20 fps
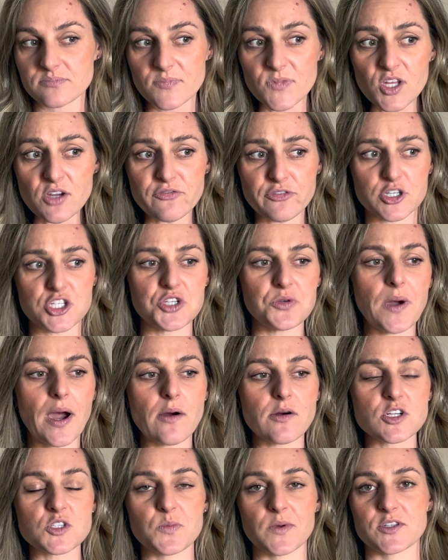for 2
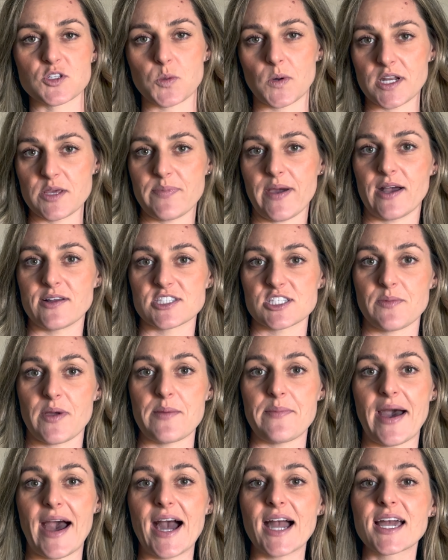hours with 20 pounds on my
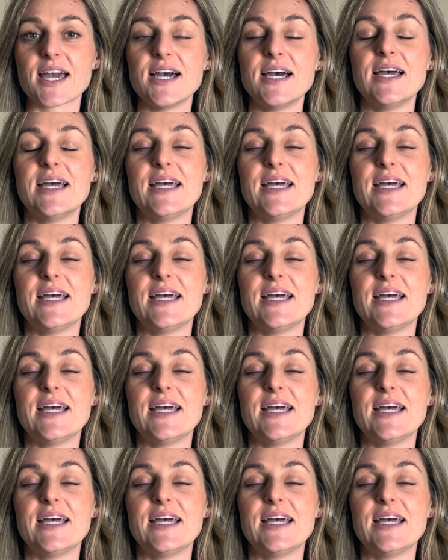back,